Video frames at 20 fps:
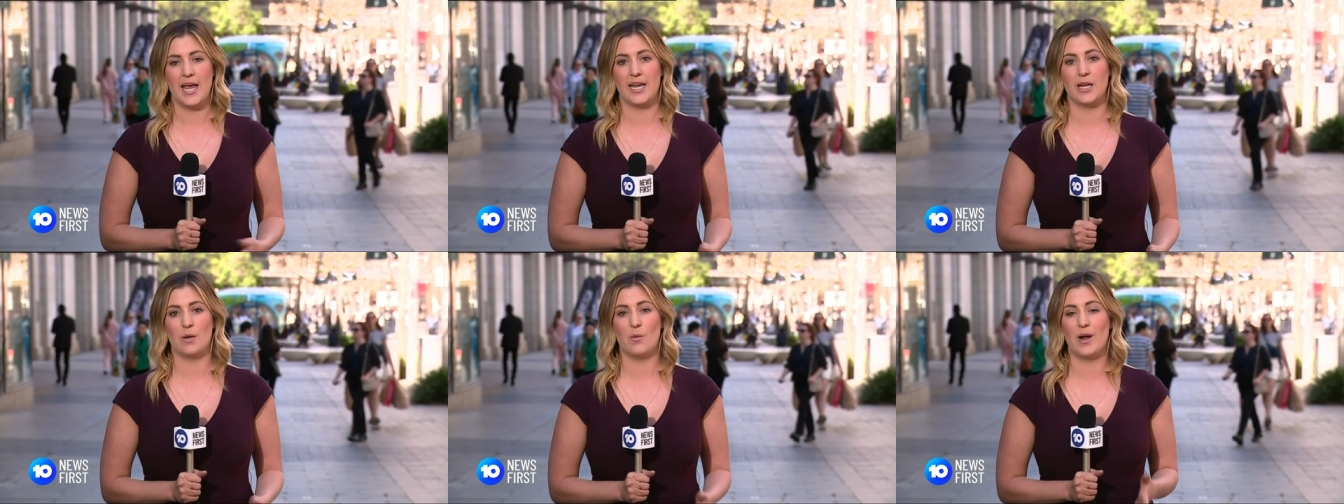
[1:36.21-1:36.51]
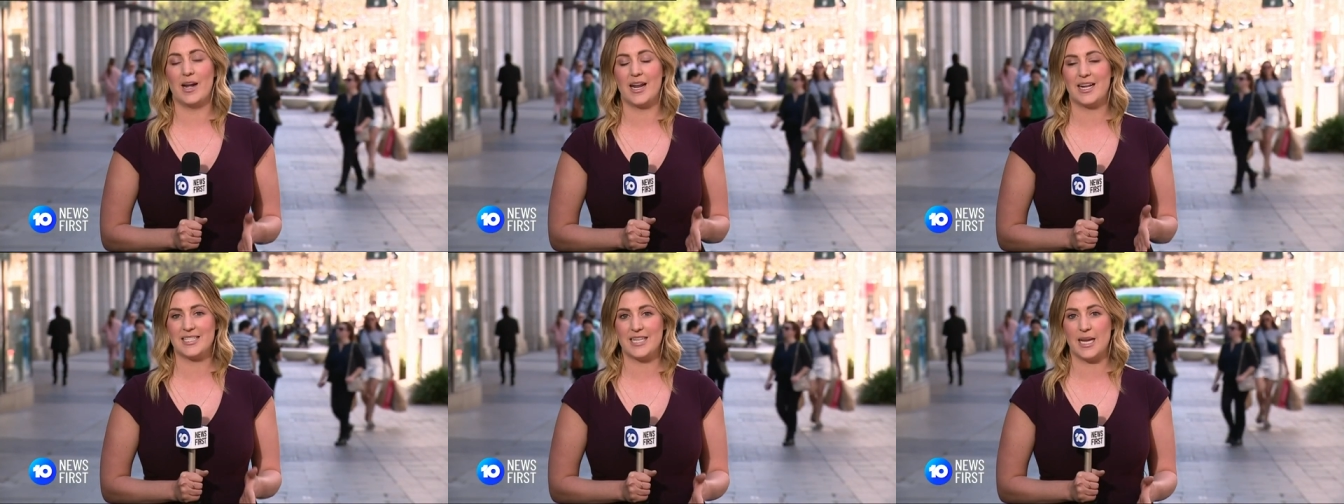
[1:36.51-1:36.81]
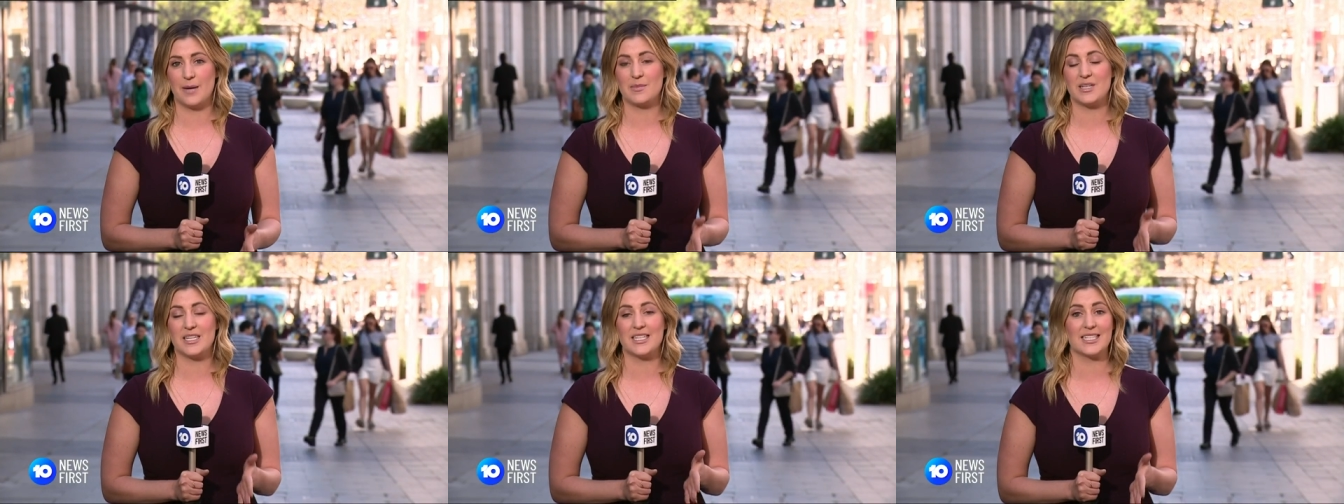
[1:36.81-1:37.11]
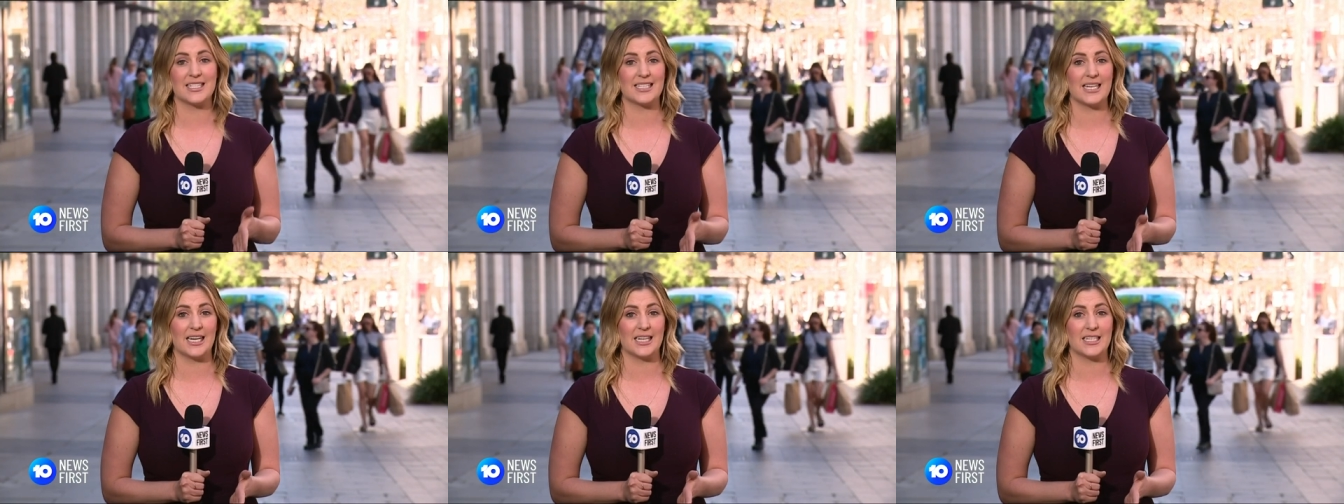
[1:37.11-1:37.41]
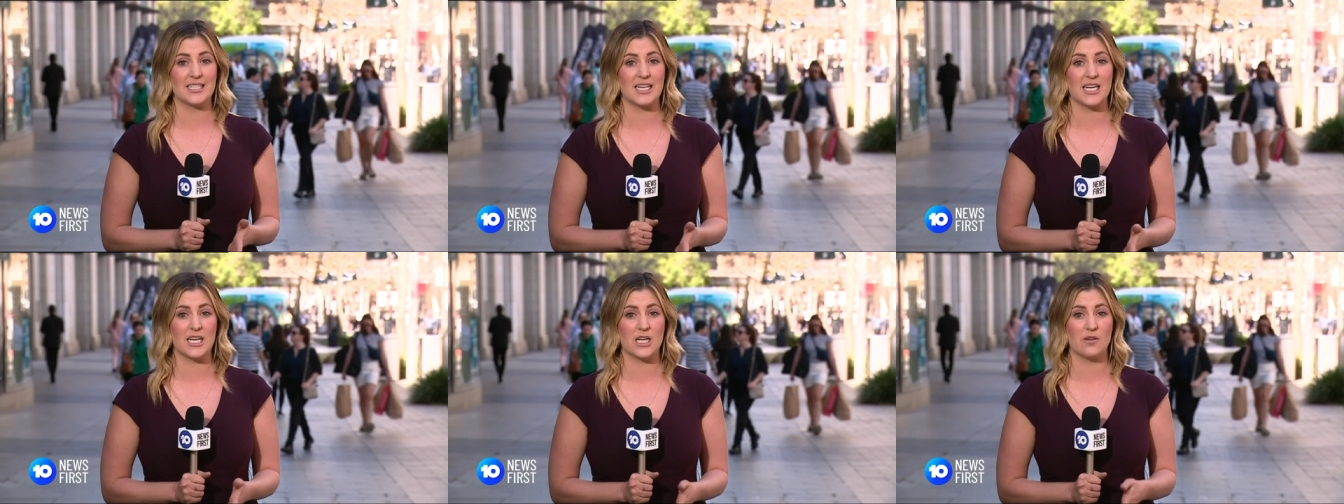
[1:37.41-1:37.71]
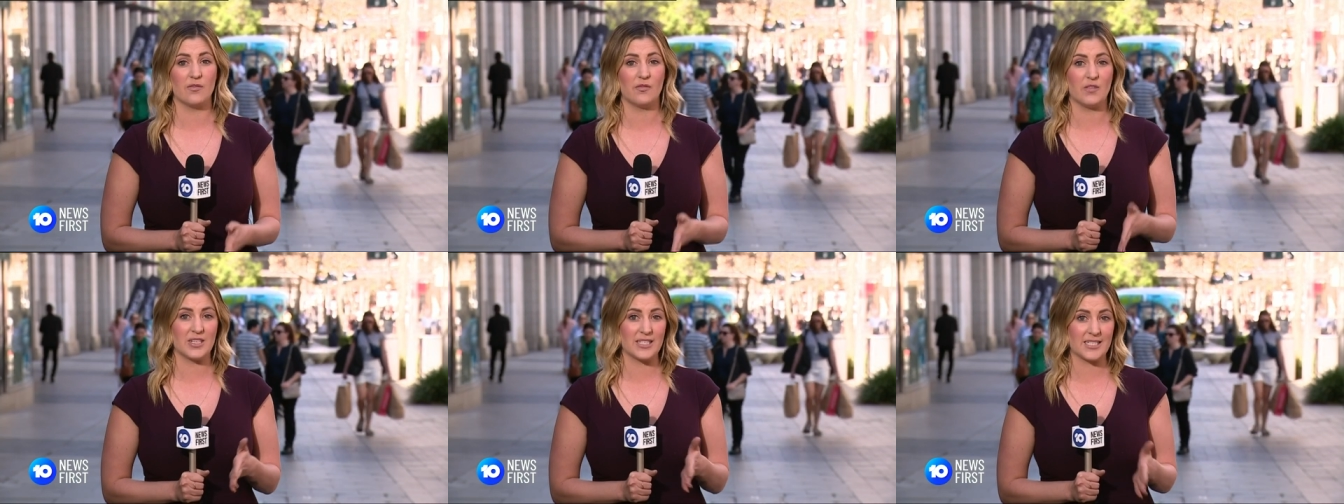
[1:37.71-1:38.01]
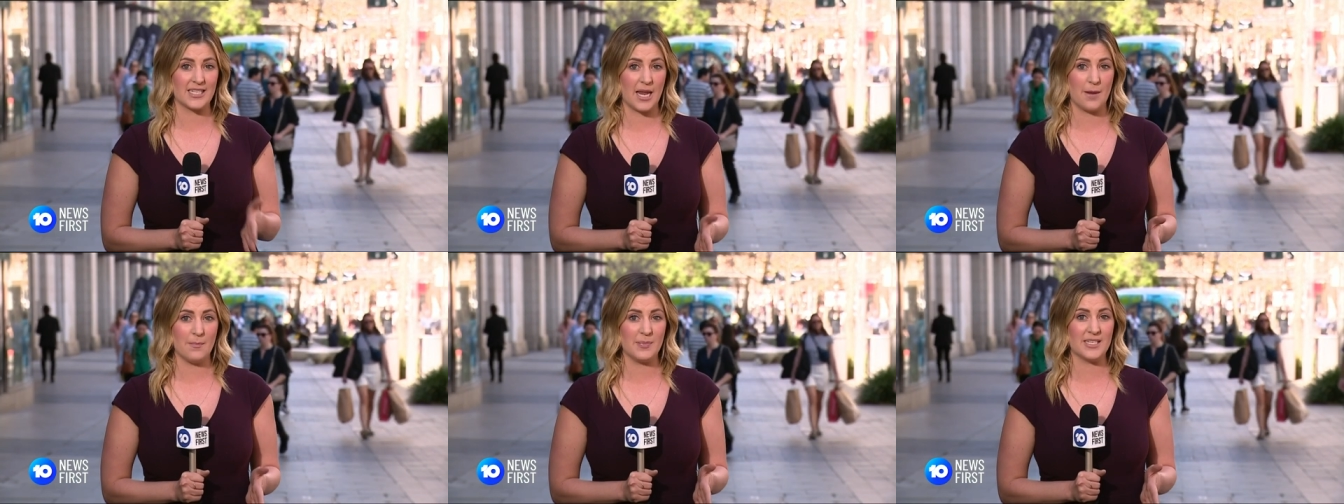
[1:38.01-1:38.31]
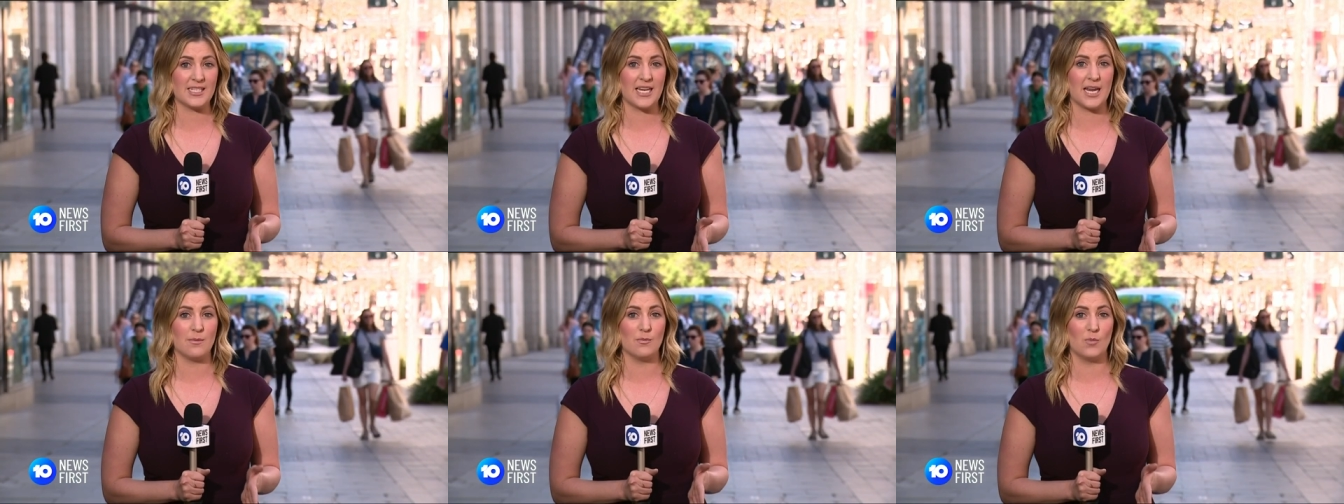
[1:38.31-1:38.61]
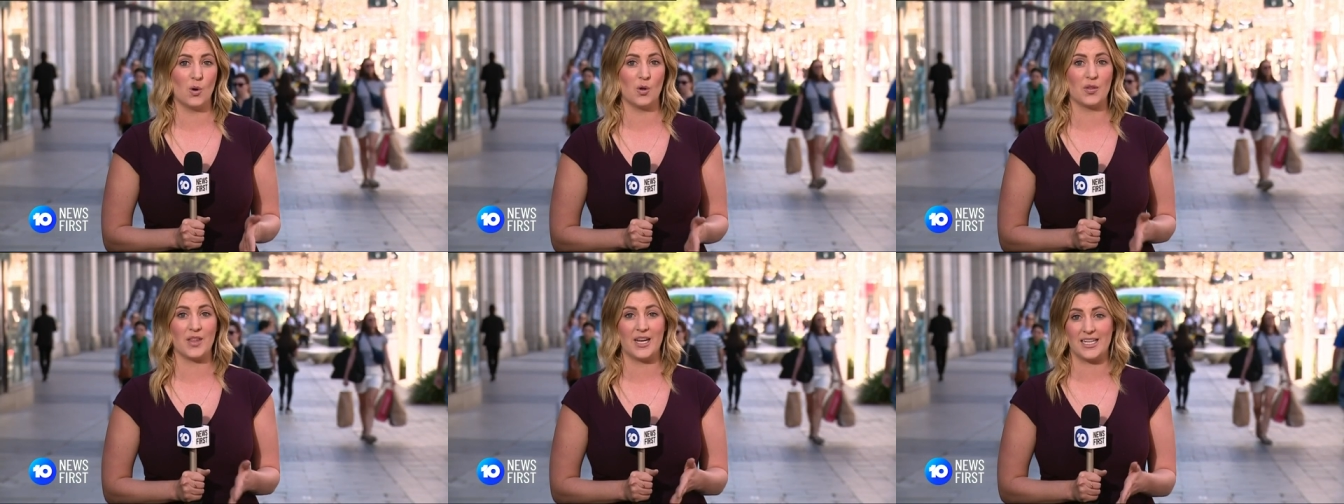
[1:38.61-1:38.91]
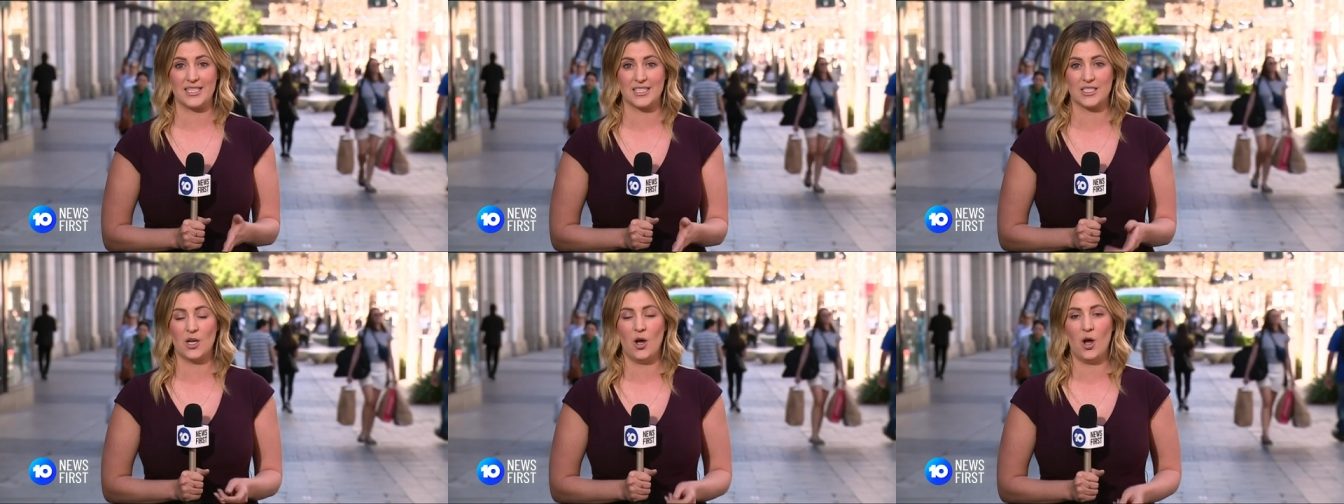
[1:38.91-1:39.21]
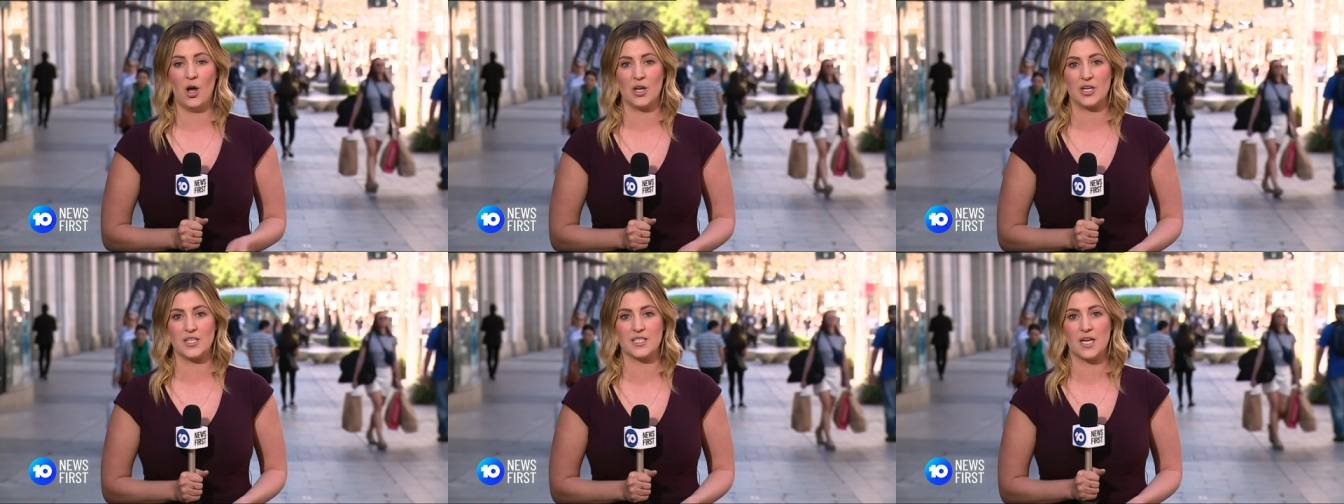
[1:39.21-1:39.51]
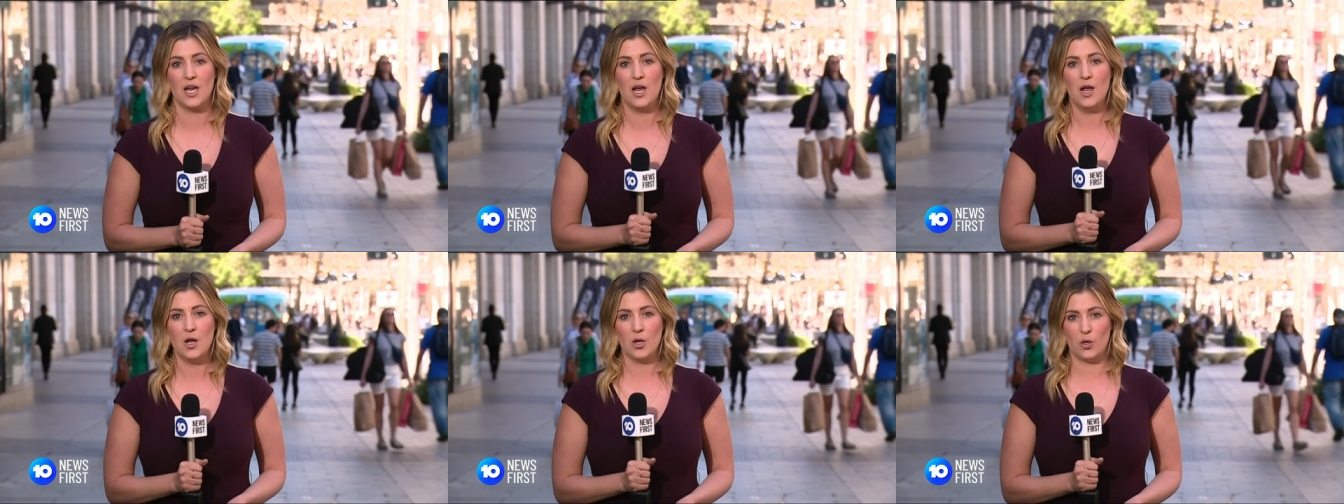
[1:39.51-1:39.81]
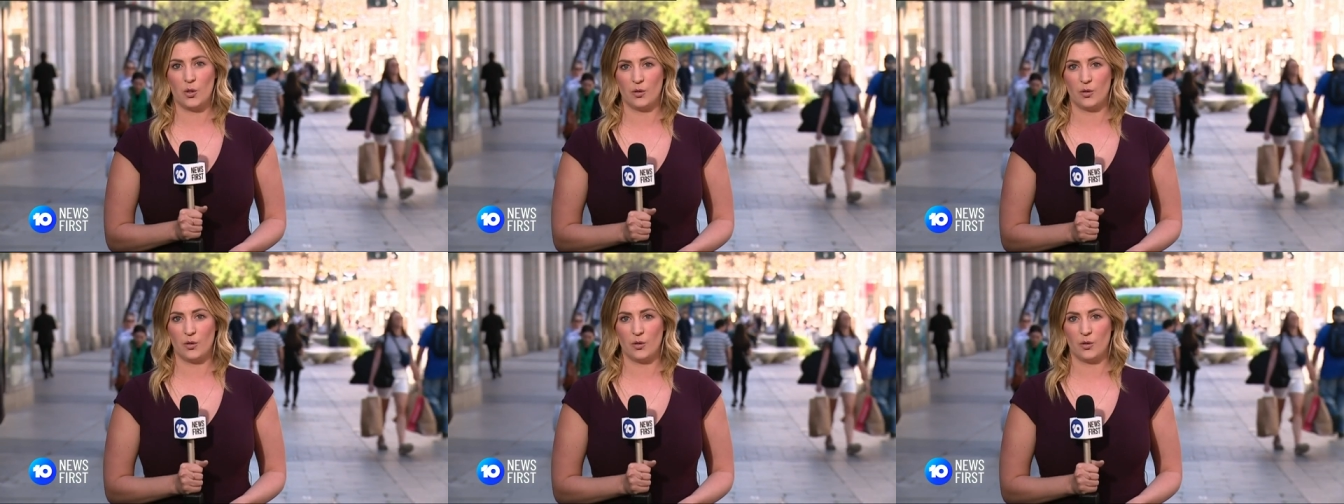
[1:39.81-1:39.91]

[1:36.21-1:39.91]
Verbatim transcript: Anyone attempting to sell a ticket for ten percent more than its cost